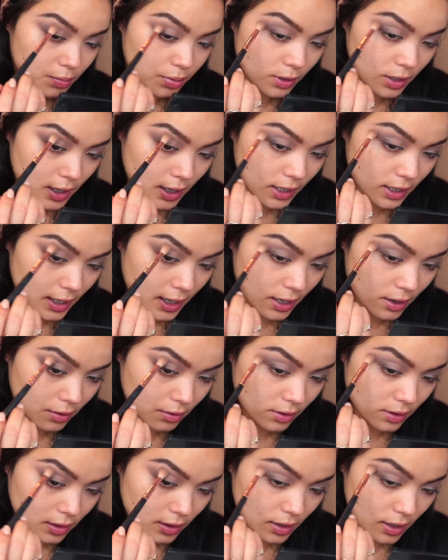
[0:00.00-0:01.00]
blend
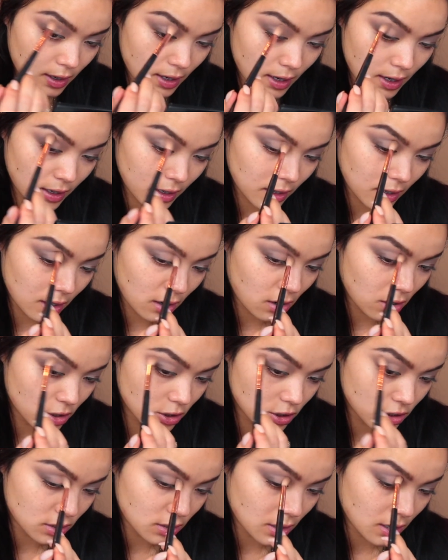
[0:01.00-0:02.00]
out any
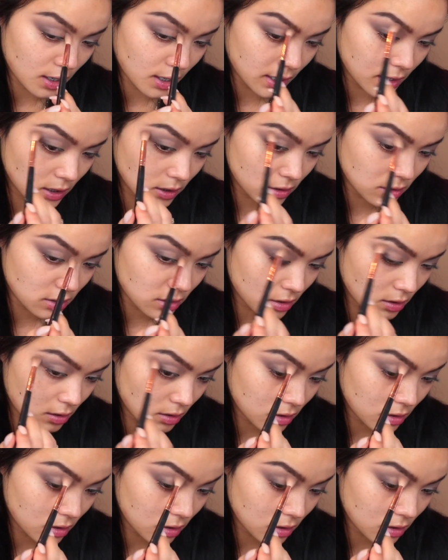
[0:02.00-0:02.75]
harsh lines.